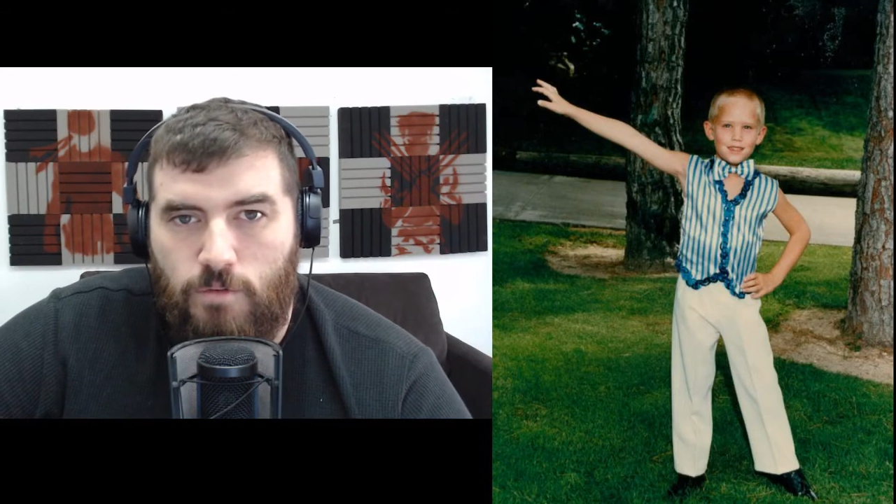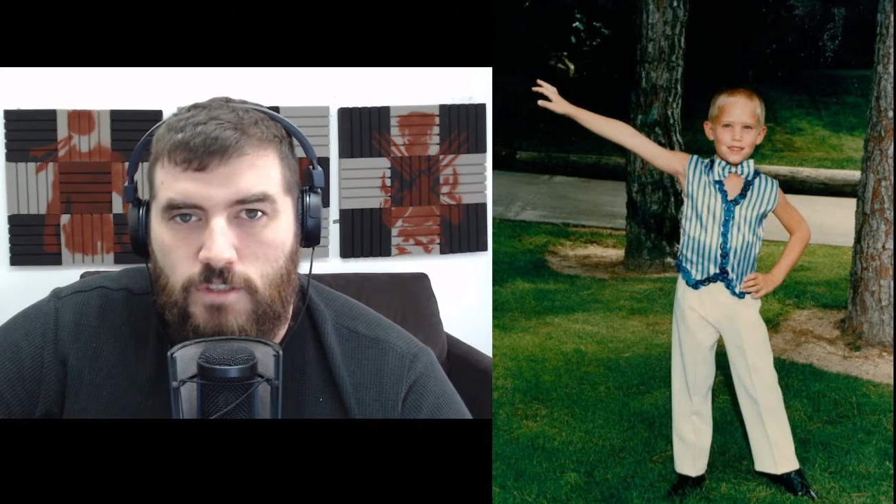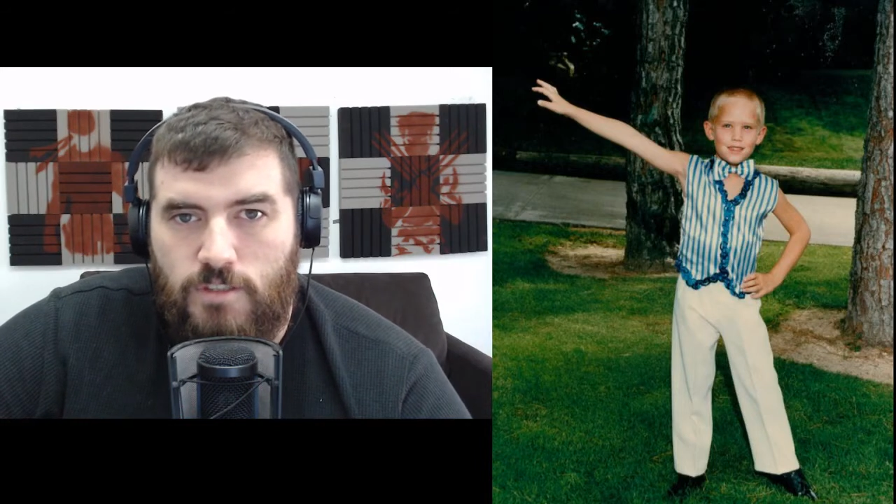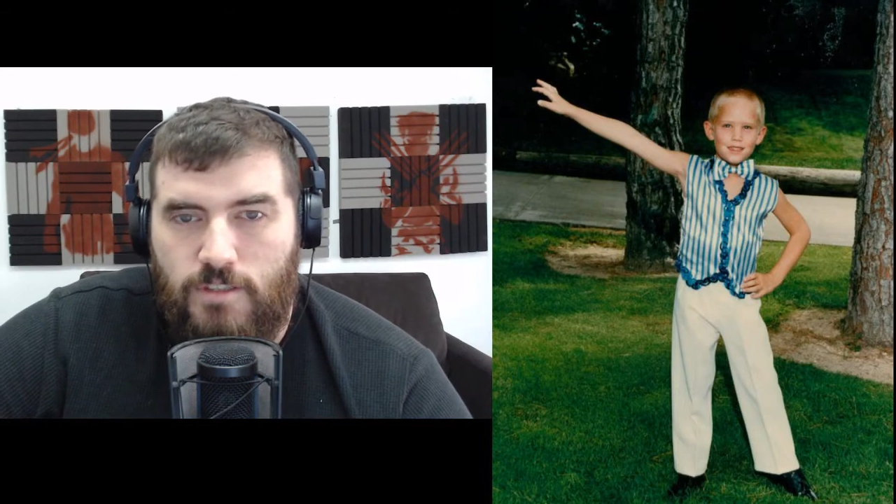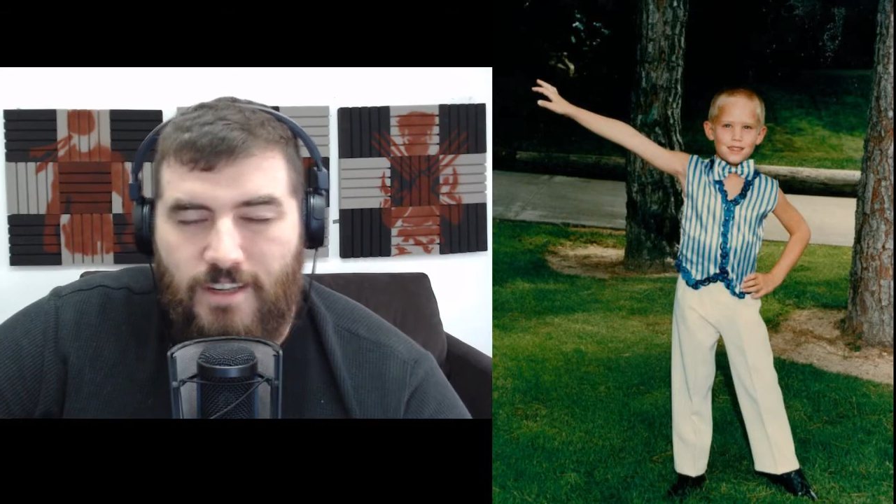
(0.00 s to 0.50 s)

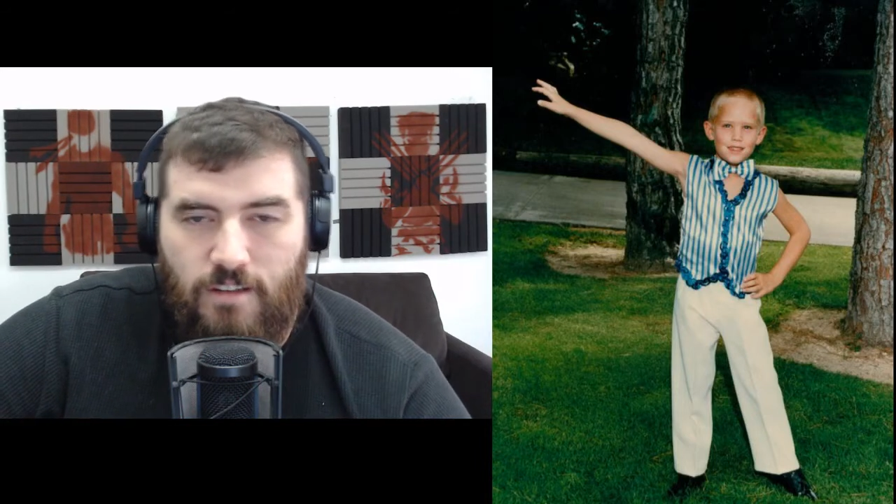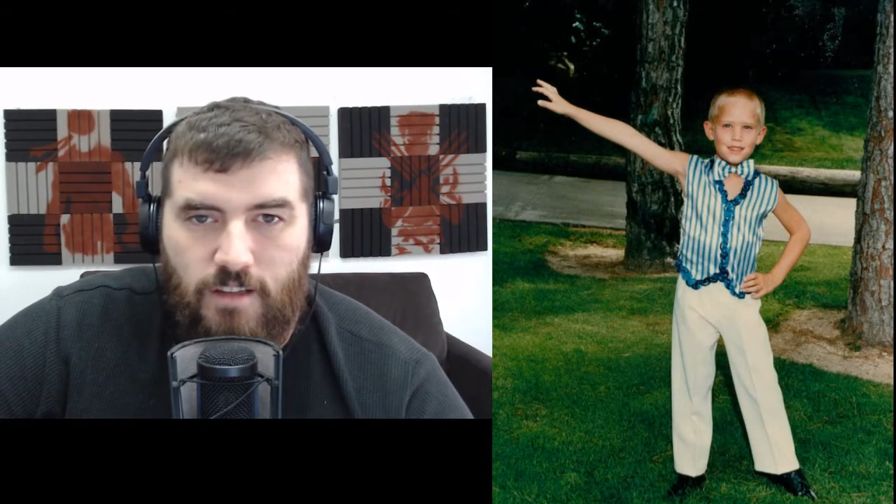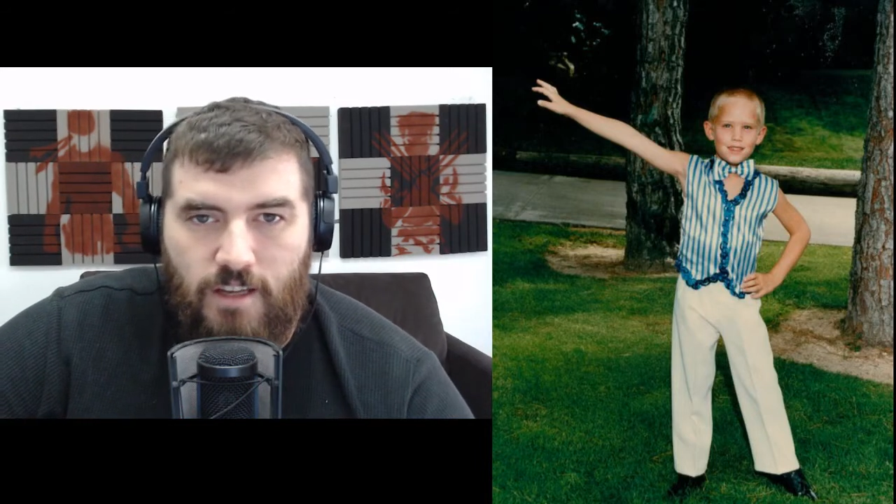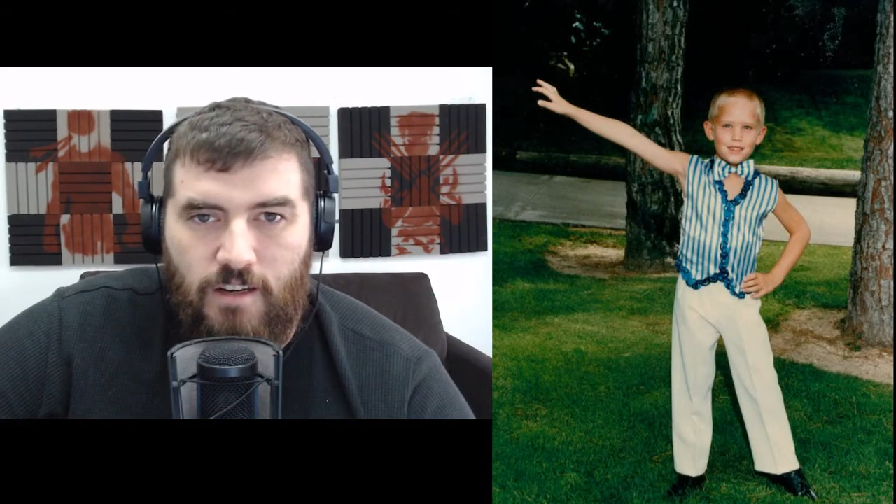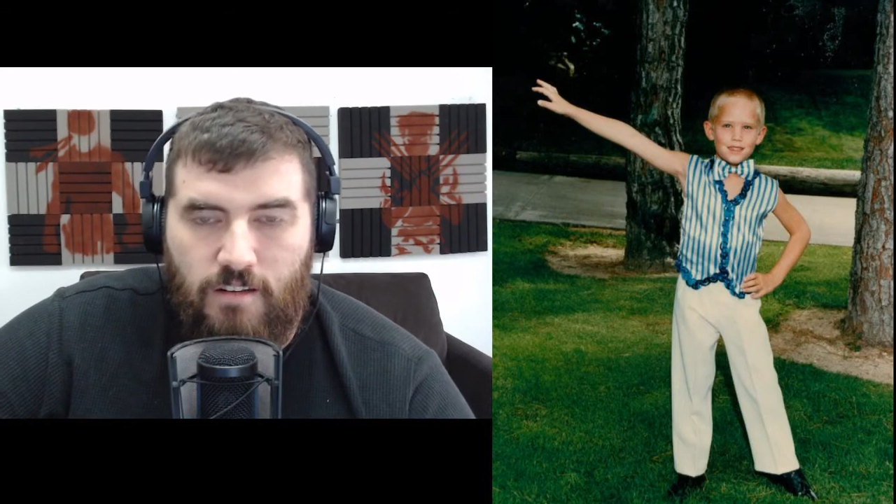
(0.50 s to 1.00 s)
was
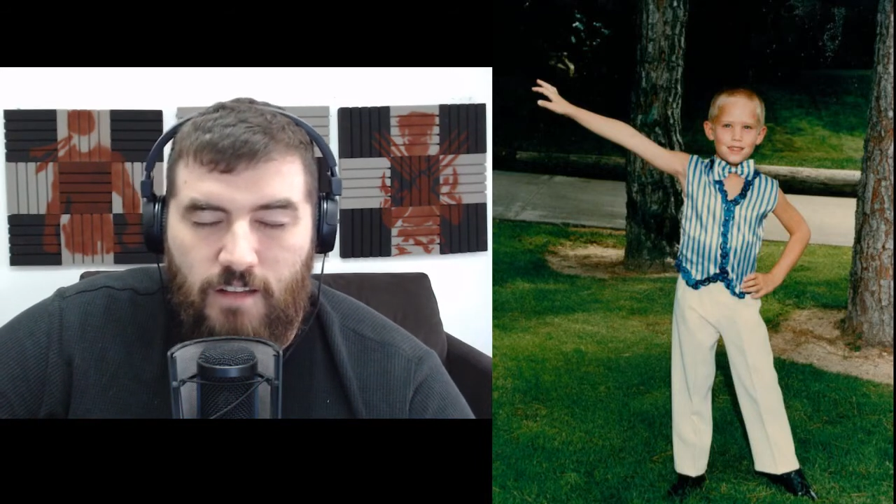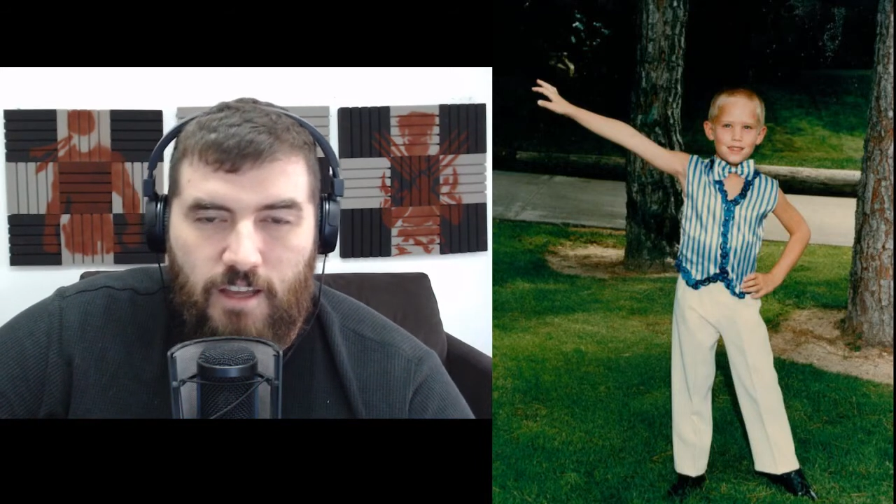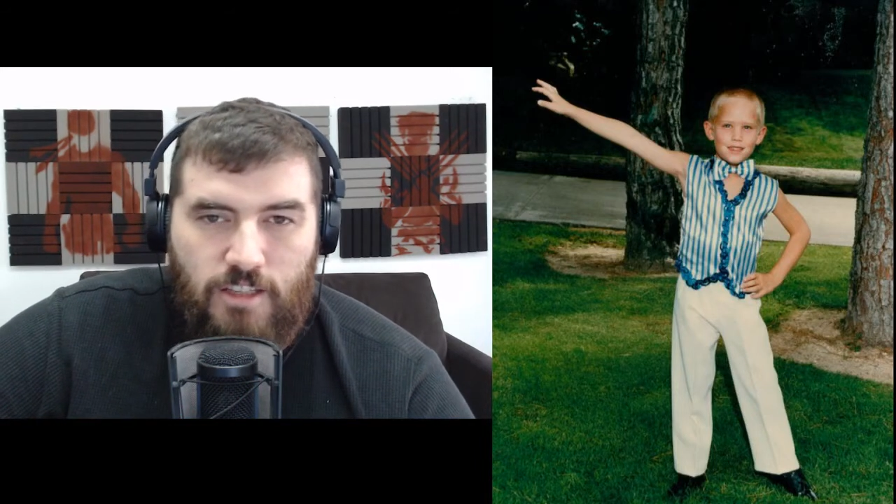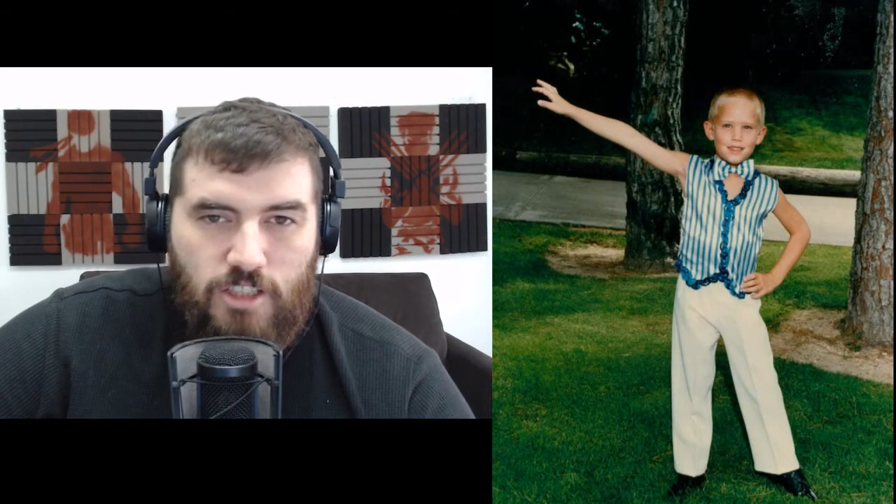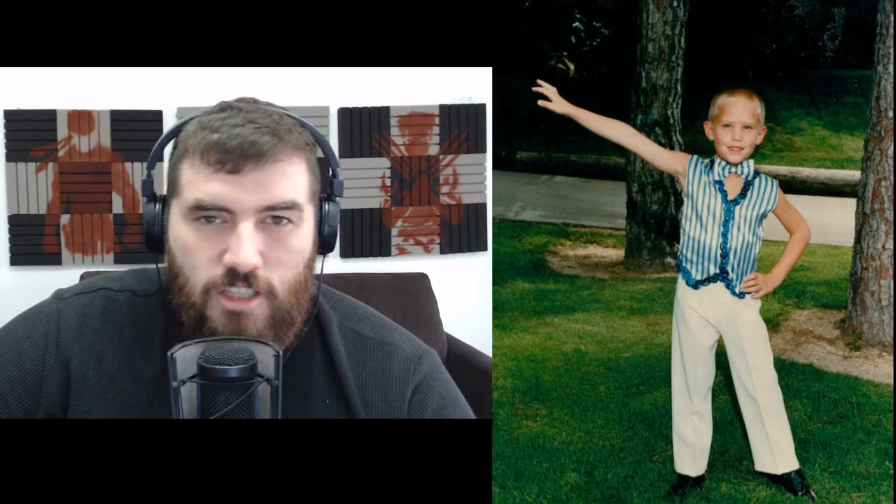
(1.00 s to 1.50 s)
stealing and
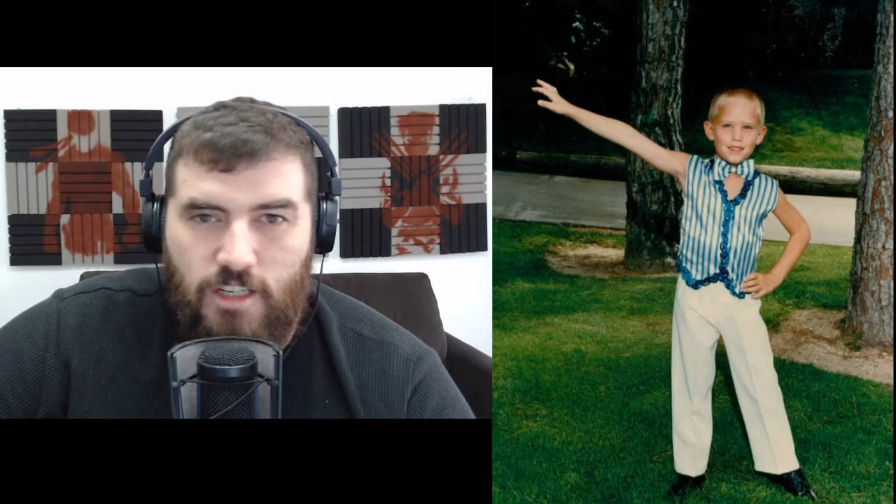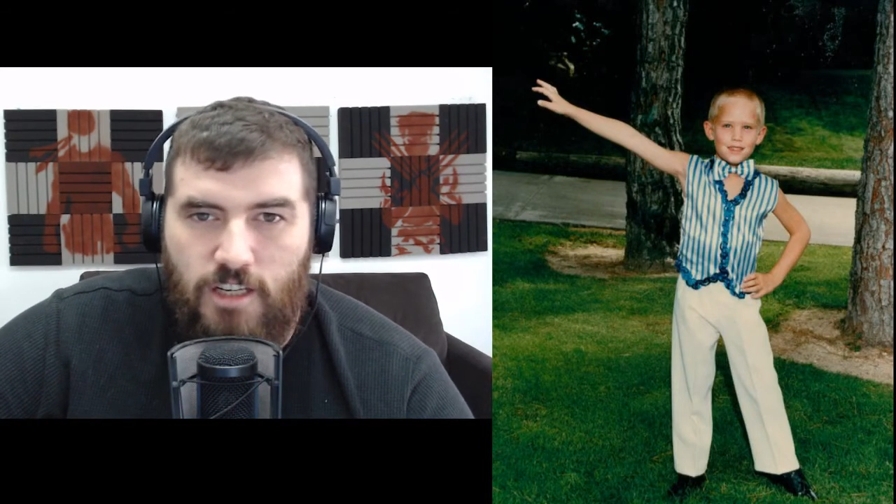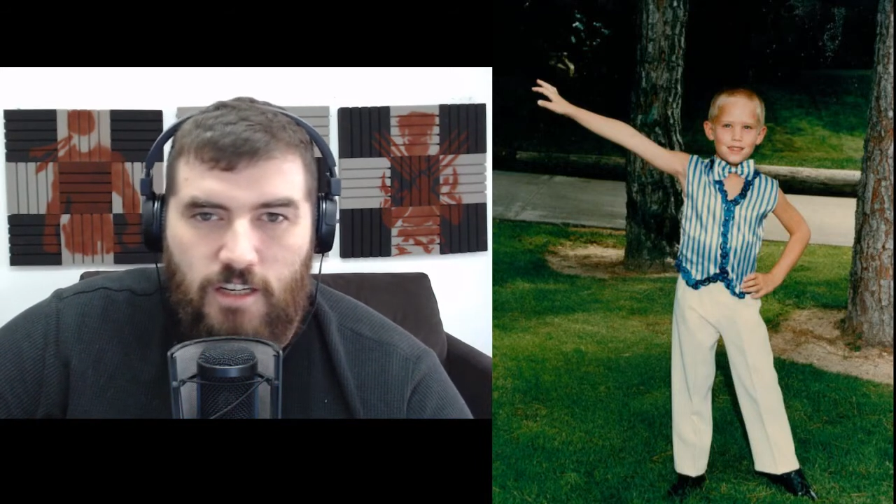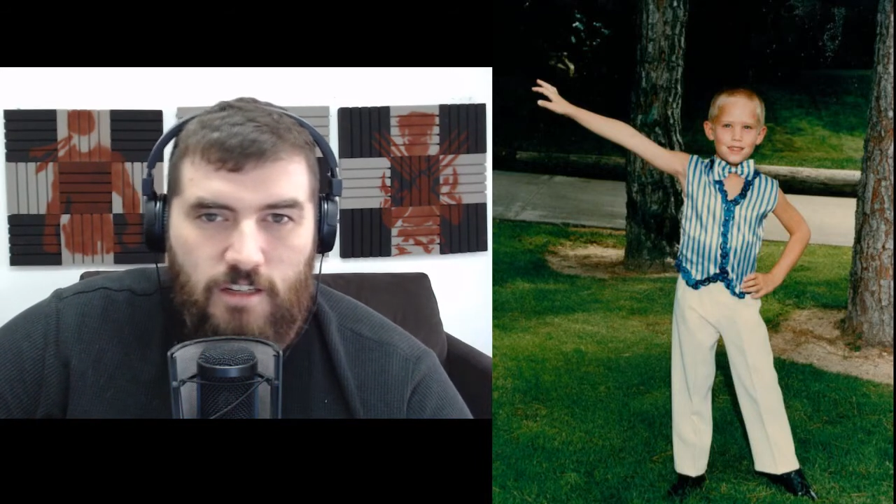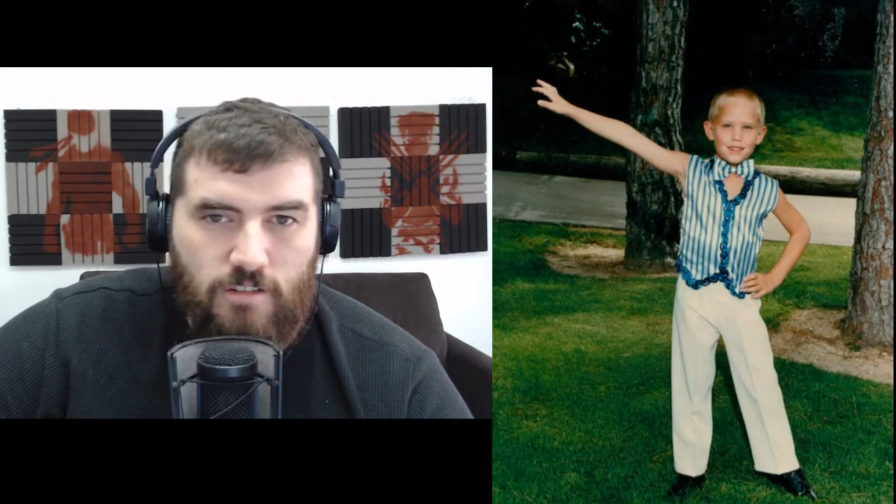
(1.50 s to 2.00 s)
like cheating